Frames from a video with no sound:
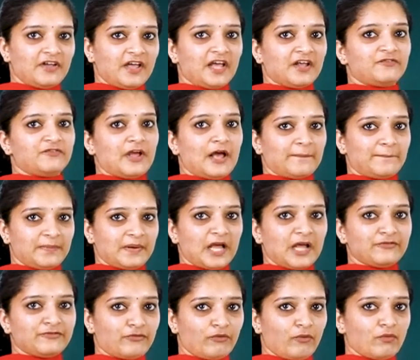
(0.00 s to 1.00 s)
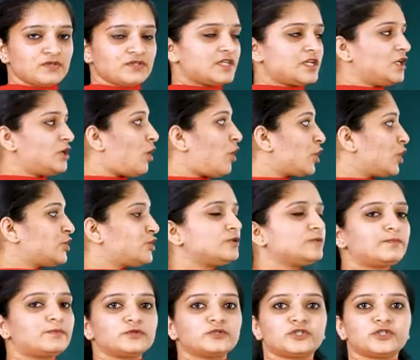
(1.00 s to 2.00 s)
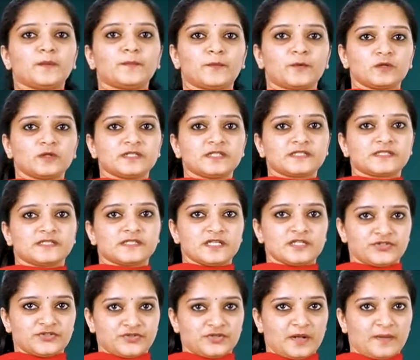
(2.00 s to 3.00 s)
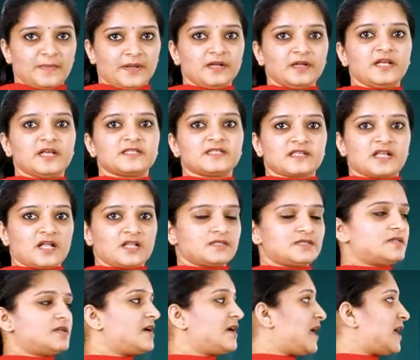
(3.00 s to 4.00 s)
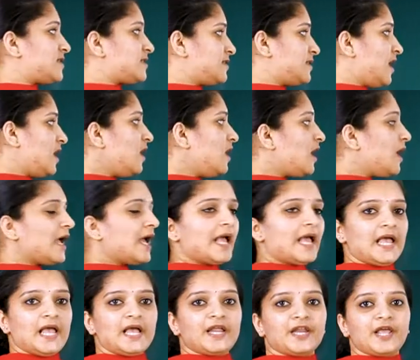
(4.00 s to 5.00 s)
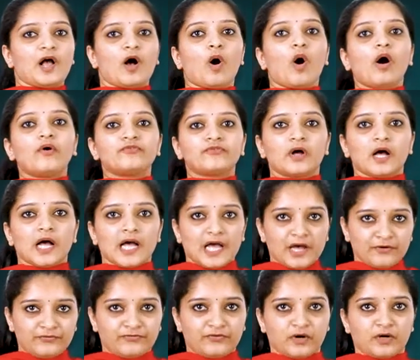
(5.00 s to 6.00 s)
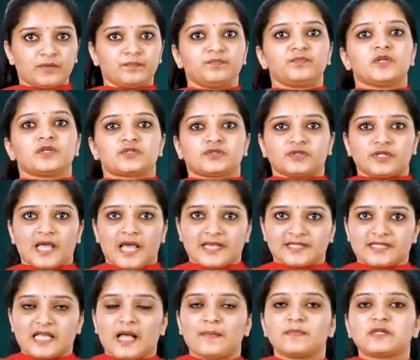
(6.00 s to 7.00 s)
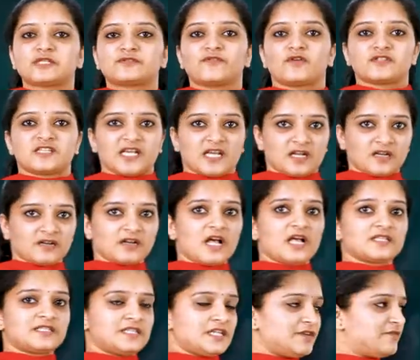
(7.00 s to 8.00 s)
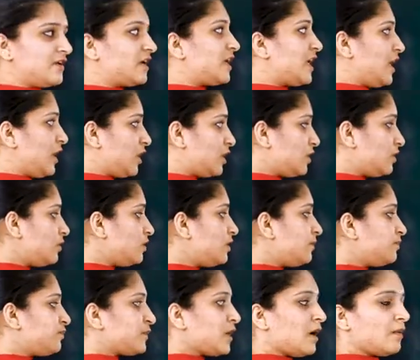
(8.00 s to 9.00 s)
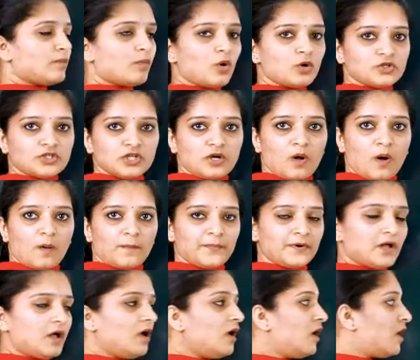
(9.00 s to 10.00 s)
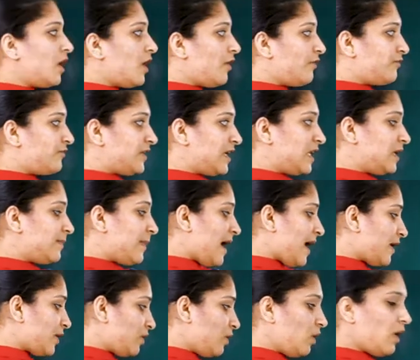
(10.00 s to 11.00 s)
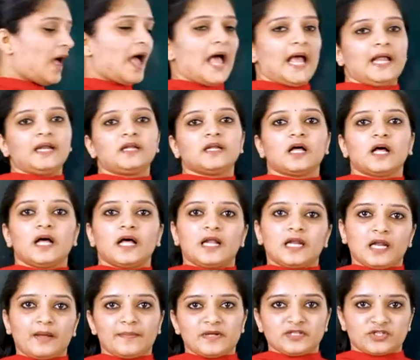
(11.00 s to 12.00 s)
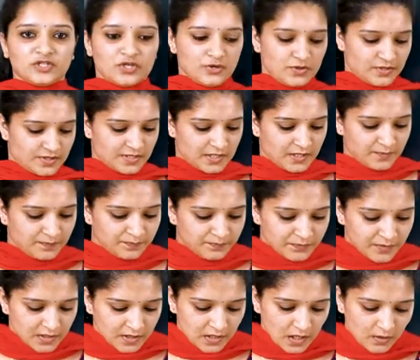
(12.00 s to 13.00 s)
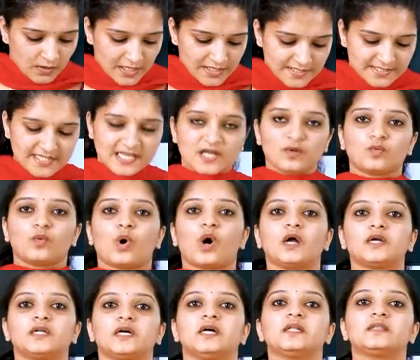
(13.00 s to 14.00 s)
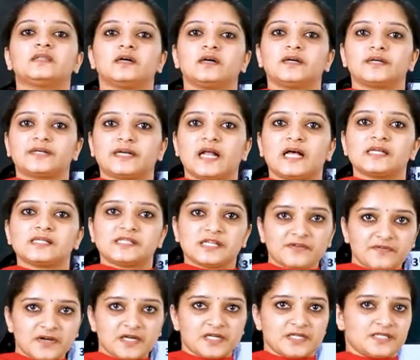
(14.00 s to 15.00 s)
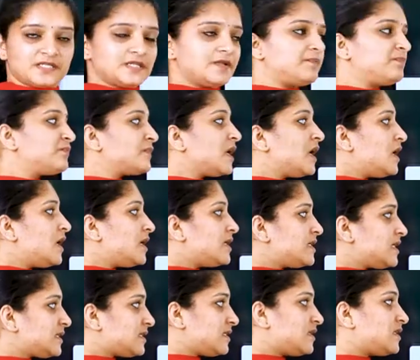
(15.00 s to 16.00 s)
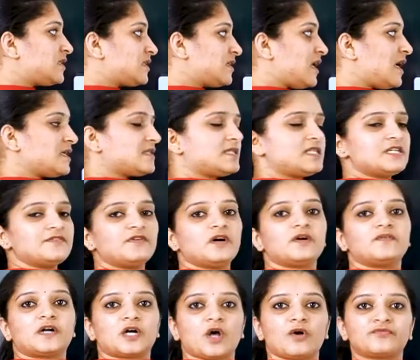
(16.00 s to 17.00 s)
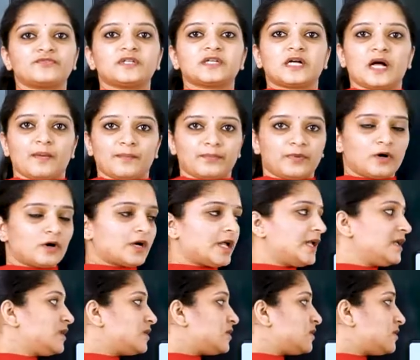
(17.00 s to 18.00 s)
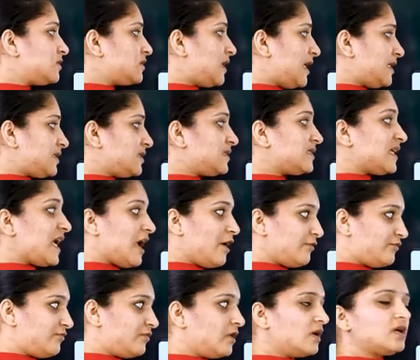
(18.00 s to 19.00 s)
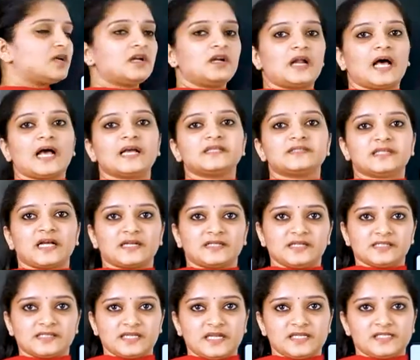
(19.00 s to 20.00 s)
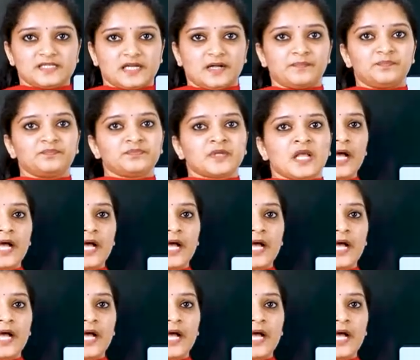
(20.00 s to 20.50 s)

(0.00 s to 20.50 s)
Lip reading: where we apply force in order to push or pull this instrument is considered as the area of effort. So the examples for second class lever include bottle opener, wheelbarrow and lemon squeezer. Now let's see what a third class lever is. In a third class lever, one of the component, that is effort, lies at the center.